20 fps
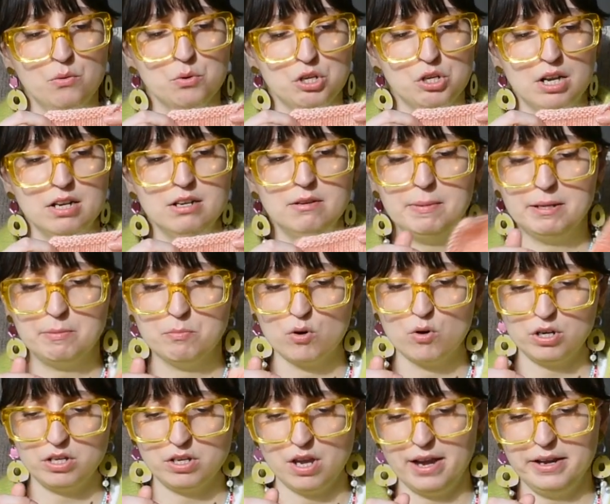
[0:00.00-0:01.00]
It was a little bit
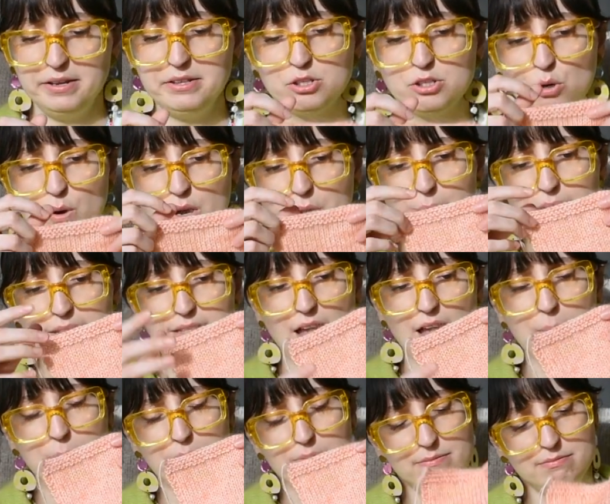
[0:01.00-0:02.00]
more tight, so I went
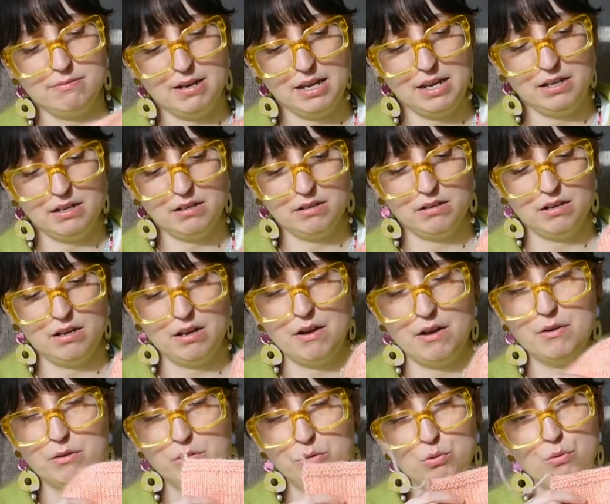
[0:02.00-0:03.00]
up like
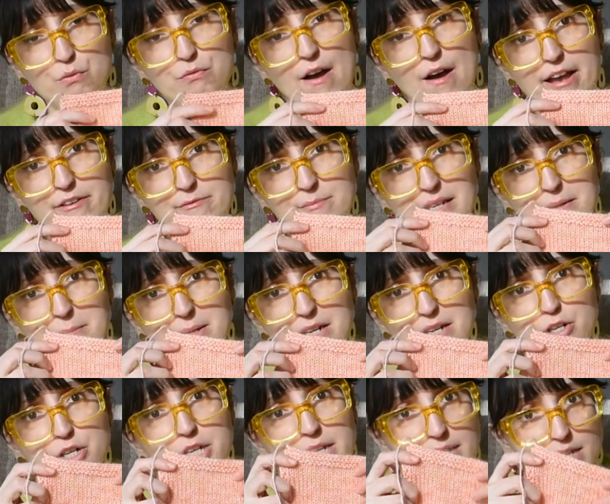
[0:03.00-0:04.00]
to 5
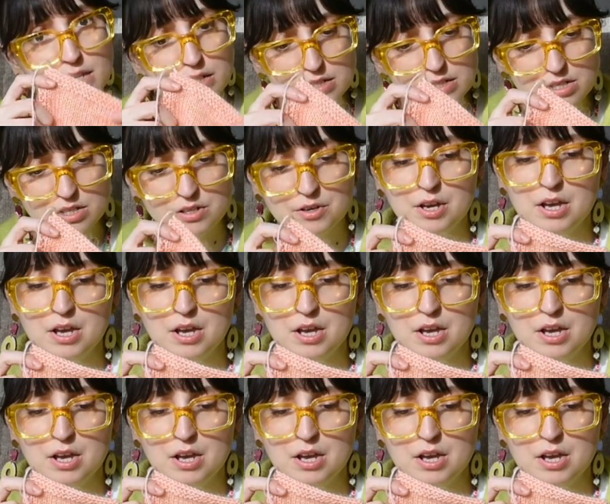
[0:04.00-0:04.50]
millimeter needles,